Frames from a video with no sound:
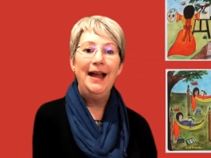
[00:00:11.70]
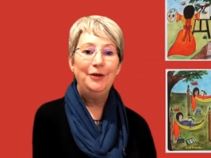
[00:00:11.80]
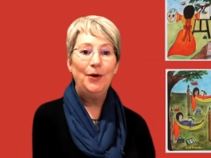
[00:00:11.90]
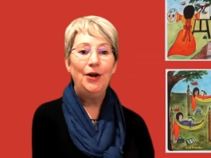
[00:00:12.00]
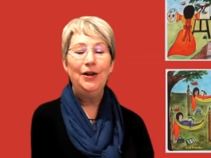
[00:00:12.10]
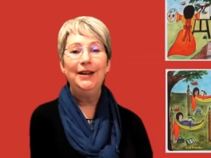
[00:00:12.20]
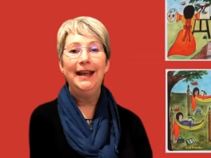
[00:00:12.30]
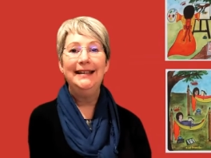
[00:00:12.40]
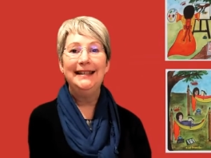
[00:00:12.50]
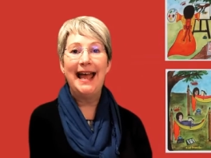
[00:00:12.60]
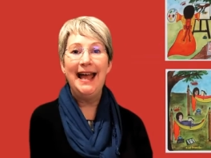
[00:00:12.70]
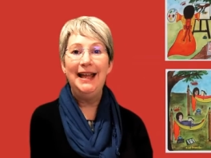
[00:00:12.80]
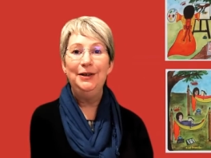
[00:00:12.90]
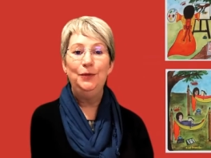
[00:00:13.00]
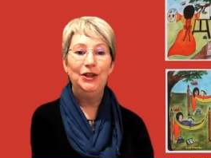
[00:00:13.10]
everyone, it's
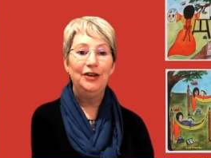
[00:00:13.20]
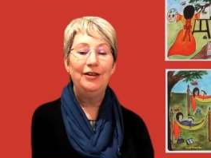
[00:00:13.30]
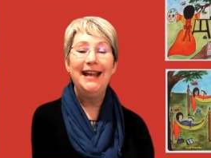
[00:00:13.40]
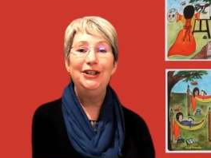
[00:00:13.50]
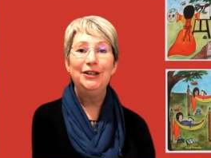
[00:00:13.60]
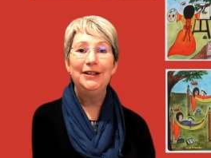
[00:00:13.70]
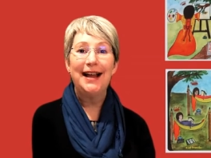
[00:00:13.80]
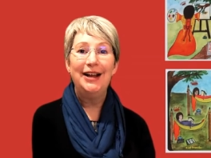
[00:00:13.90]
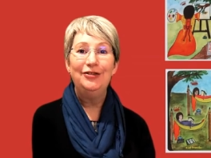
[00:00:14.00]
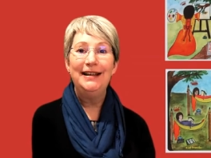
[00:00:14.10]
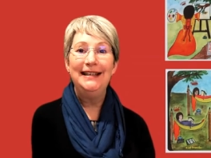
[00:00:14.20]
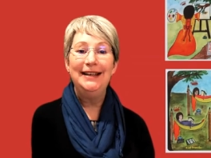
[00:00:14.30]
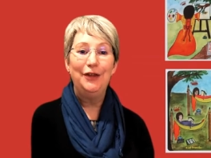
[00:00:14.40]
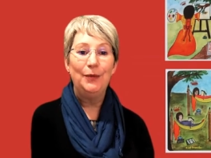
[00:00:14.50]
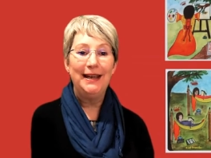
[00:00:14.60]
Anne with your angel card
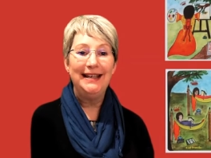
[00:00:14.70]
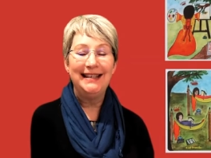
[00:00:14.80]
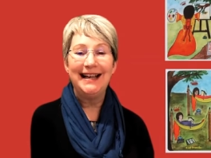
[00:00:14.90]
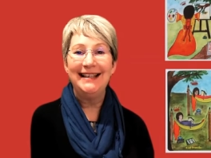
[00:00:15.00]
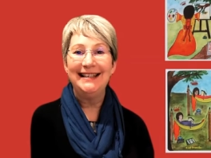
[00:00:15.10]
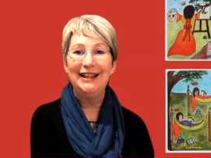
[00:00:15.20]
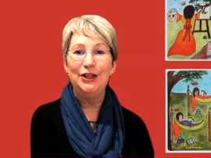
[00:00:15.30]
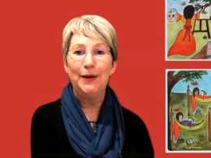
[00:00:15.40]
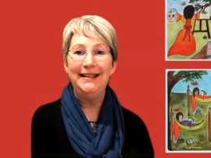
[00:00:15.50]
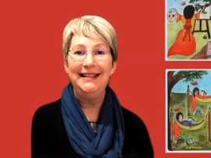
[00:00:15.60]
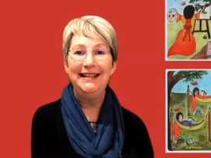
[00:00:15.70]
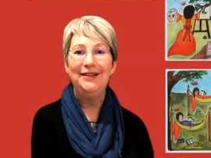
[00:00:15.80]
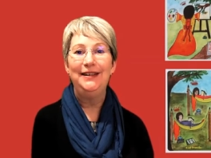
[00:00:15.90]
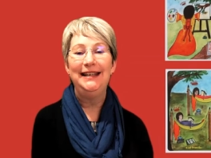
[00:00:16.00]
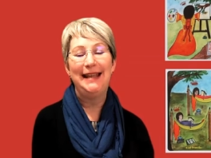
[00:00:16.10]
reading for the week starting the 20th
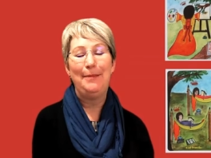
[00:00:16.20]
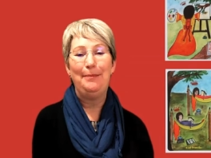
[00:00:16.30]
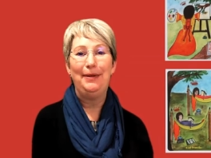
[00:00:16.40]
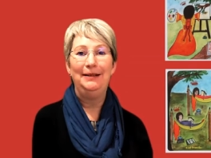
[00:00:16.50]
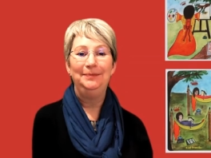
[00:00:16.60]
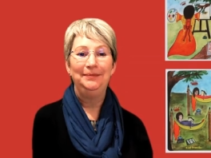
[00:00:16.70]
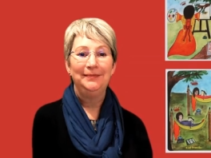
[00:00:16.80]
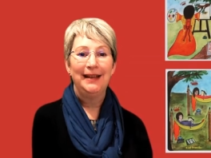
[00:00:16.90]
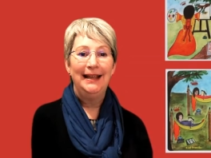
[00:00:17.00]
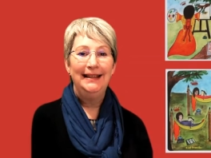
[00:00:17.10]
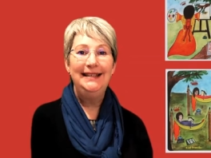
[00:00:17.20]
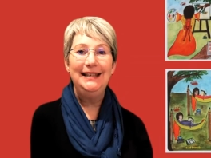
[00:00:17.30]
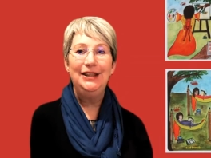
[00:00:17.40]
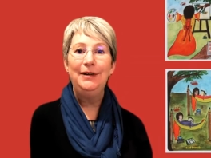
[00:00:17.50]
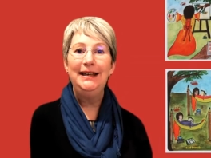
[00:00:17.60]
of December. This
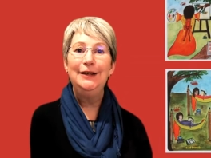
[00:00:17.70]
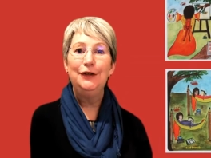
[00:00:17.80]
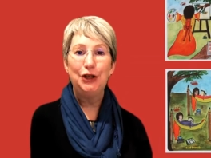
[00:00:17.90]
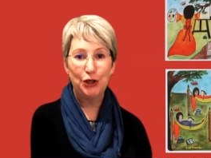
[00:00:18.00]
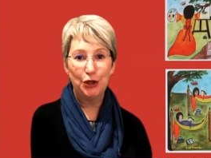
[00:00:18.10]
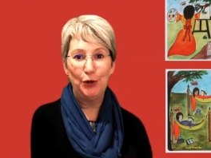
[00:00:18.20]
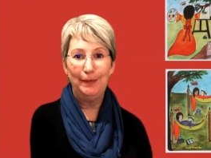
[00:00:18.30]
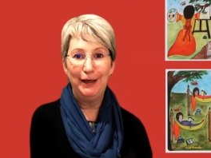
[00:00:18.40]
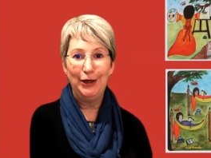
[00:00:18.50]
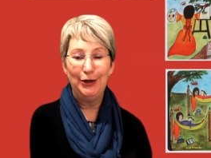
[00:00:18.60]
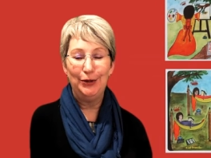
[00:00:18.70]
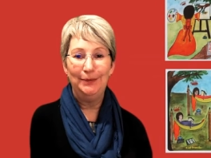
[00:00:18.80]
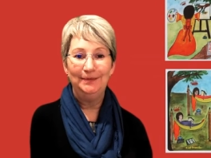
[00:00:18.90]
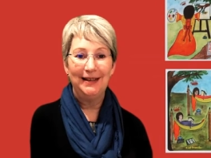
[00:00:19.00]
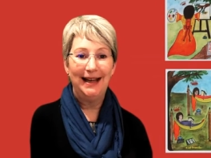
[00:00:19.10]
is the reading for
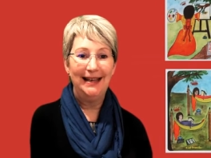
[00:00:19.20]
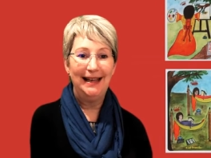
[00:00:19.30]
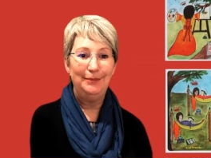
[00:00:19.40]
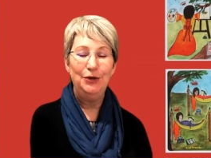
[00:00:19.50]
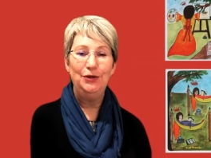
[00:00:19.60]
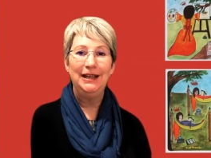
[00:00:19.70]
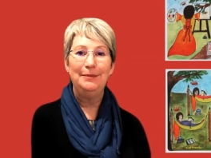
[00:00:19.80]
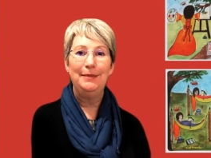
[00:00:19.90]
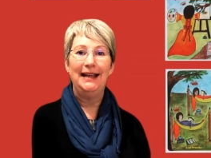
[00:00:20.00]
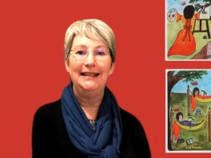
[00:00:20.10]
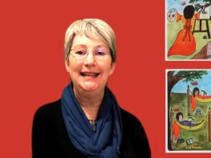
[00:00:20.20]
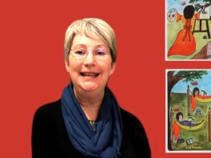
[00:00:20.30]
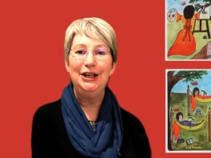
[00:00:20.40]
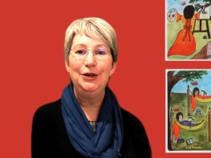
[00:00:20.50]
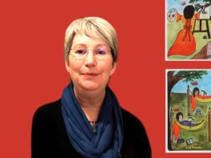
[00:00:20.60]
Scorpio and I'm using my
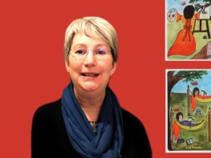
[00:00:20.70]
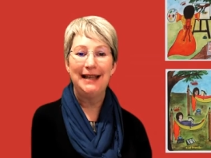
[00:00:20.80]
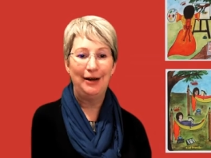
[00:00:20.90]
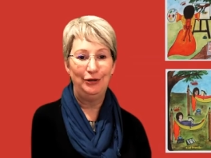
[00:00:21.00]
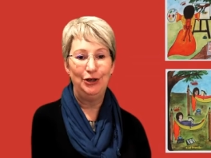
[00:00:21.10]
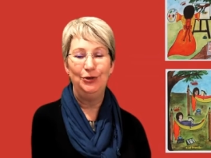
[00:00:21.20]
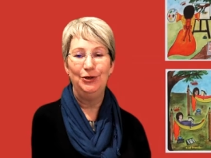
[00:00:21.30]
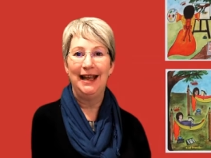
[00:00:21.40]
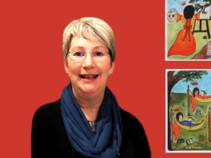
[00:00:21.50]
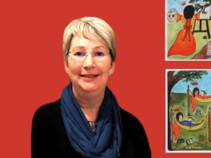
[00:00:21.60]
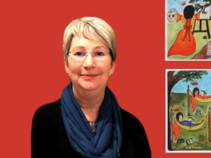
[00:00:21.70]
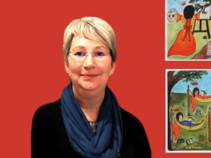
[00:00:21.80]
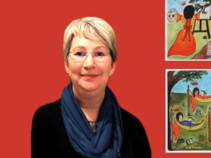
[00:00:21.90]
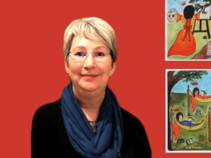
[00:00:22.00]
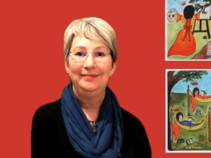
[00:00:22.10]
teacup tarot deck.
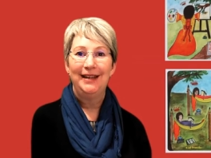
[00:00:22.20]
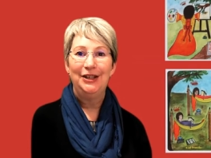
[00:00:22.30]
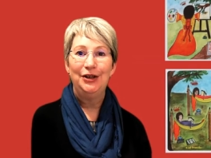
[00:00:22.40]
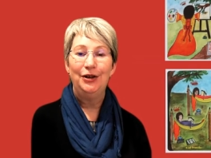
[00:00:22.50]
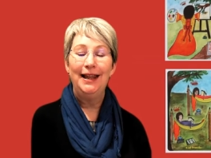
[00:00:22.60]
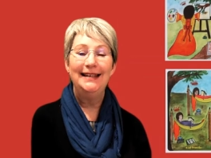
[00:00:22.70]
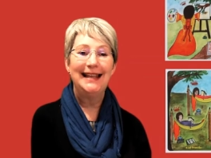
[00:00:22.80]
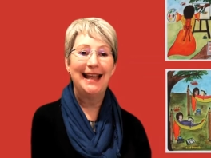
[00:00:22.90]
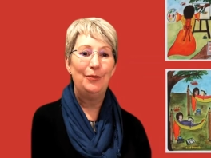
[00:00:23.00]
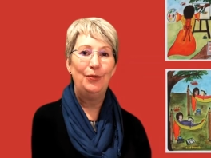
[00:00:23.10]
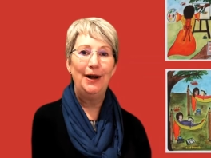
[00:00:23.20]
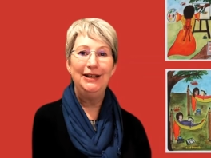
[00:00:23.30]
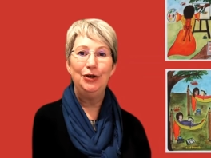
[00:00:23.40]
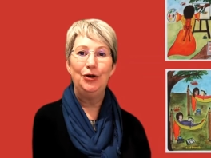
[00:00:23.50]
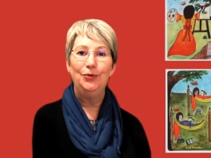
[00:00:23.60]
So let's get
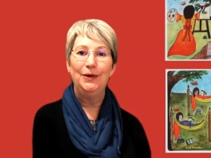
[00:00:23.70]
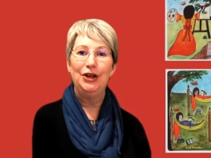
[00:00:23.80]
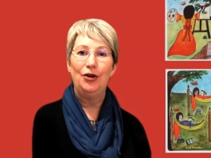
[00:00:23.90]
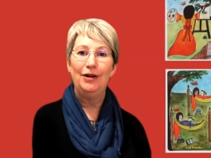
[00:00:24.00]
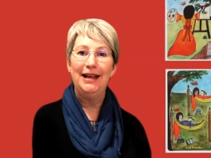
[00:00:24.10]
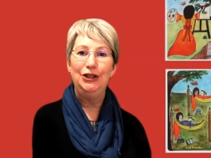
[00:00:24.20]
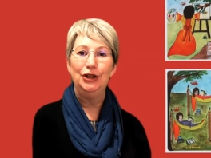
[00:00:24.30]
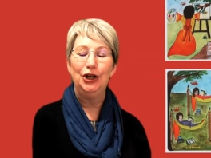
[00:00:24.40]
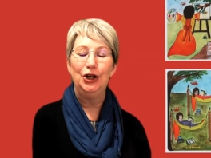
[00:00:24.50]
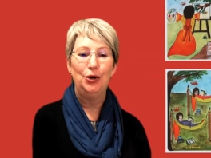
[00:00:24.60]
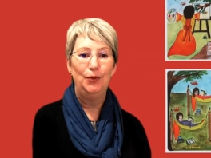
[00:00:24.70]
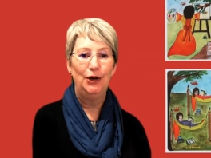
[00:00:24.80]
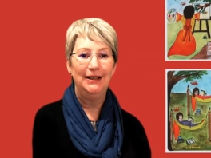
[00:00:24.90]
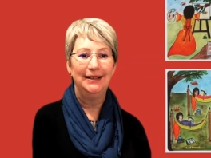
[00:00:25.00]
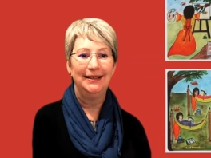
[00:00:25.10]
right on with your angel
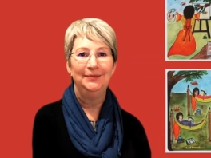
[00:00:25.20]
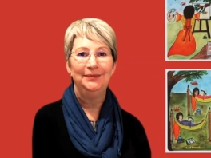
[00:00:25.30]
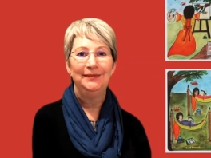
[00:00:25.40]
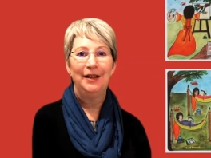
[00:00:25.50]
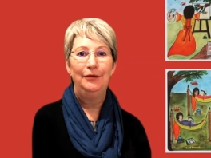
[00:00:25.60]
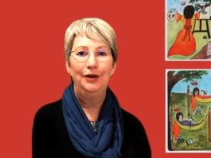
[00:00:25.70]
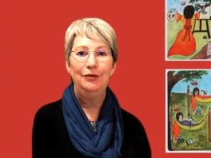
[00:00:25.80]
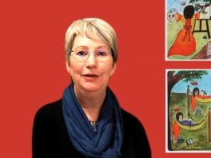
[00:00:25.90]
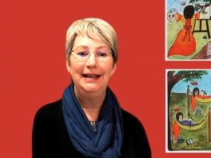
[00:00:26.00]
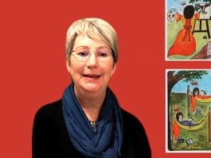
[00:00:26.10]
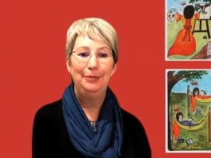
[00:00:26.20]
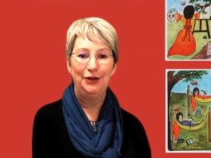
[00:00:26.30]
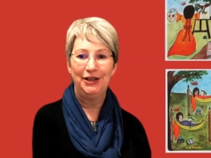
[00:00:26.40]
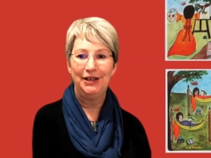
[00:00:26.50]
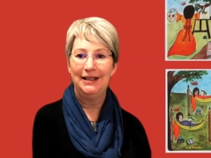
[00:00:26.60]
homework for a really
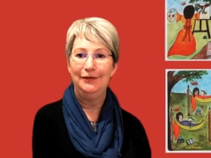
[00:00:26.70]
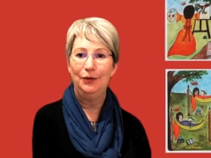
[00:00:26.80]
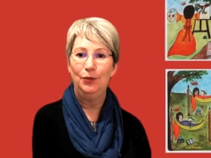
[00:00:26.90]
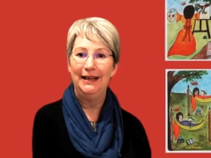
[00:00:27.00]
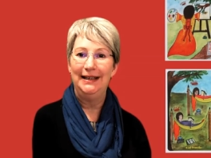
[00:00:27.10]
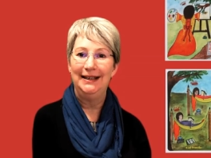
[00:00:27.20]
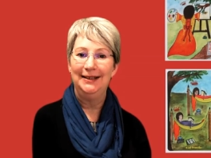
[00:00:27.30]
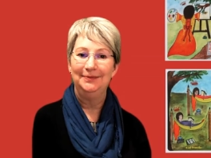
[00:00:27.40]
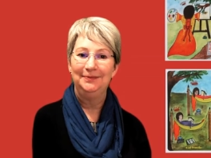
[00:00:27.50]
positive week.